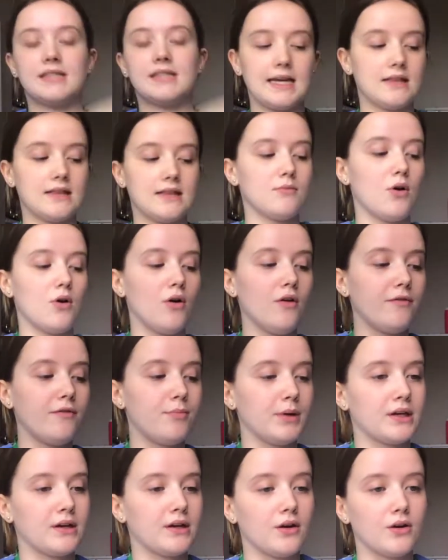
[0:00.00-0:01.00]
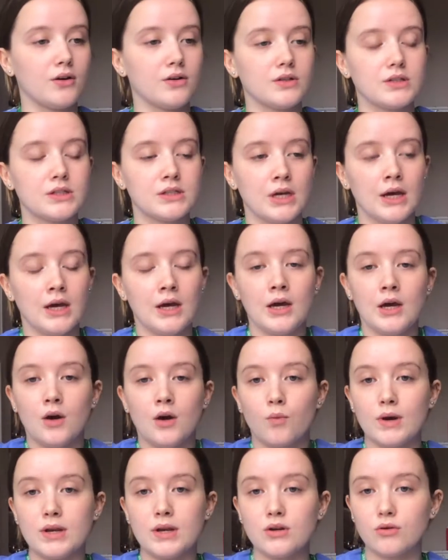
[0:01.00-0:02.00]
them off, because when
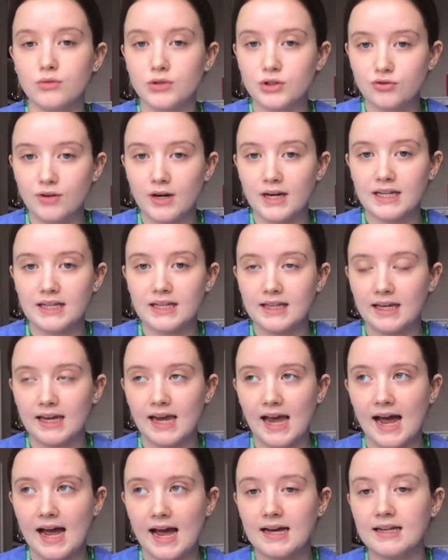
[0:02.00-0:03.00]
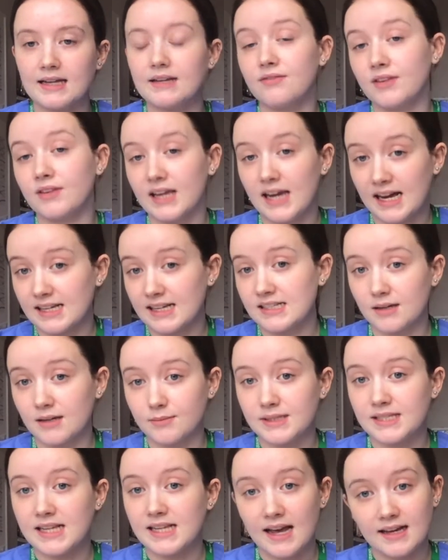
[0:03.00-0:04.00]
you're restraining the cat, if the cat is
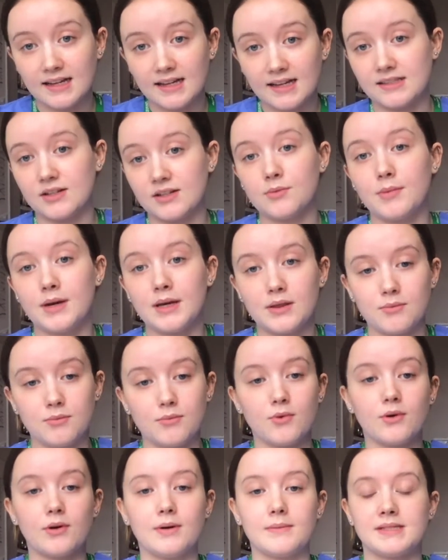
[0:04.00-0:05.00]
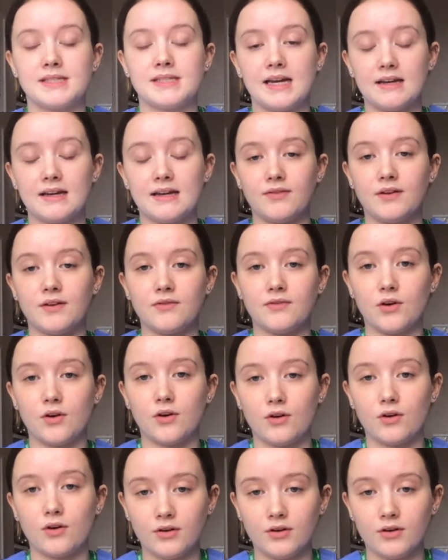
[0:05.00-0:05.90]
upset, it's going to make them more upset if they've got